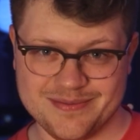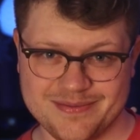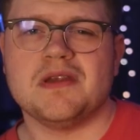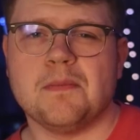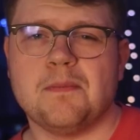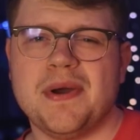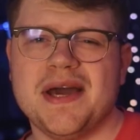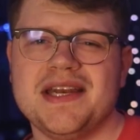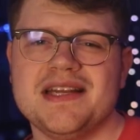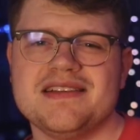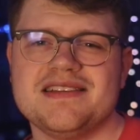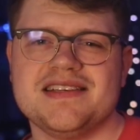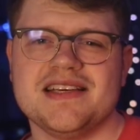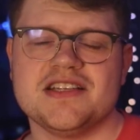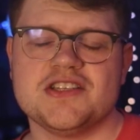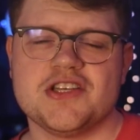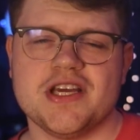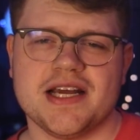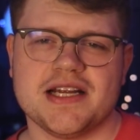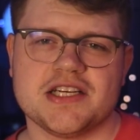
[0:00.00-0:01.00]
Dependency
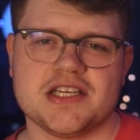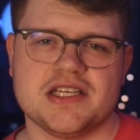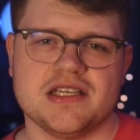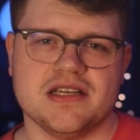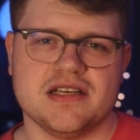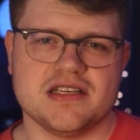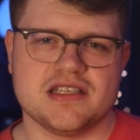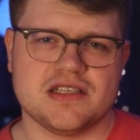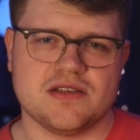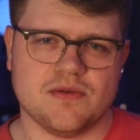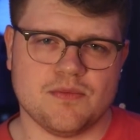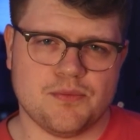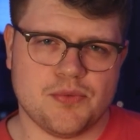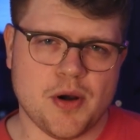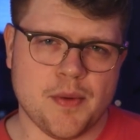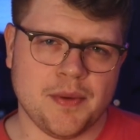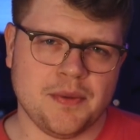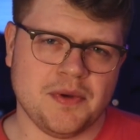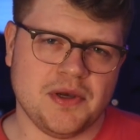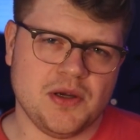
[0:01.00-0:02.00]
injection is
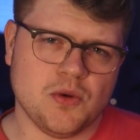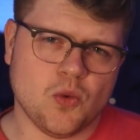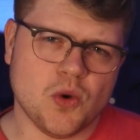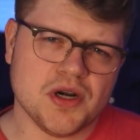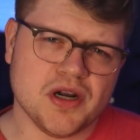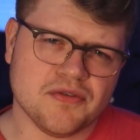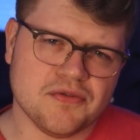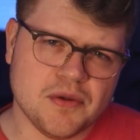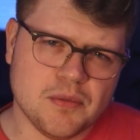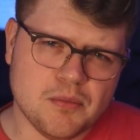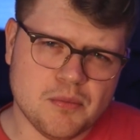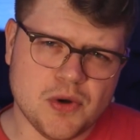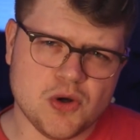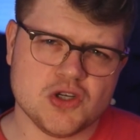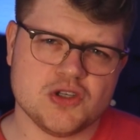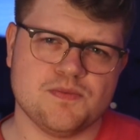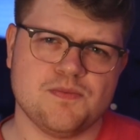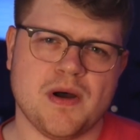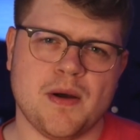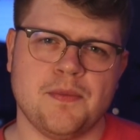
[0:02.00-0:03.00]
probably one of the
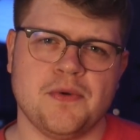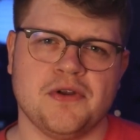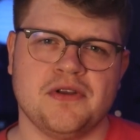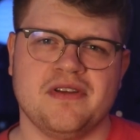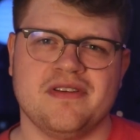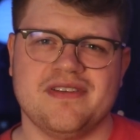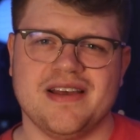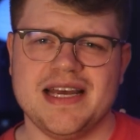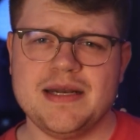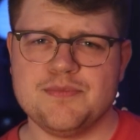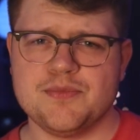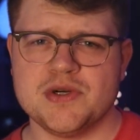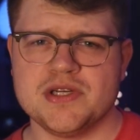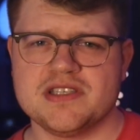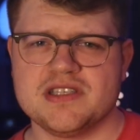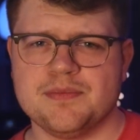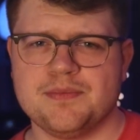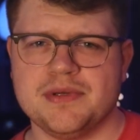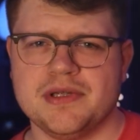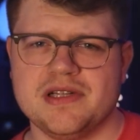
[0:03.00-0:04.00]
most popular design
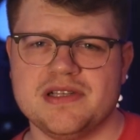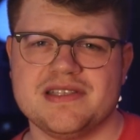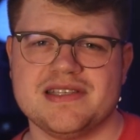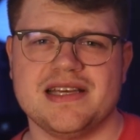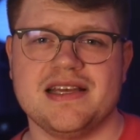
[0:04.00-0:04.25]
principles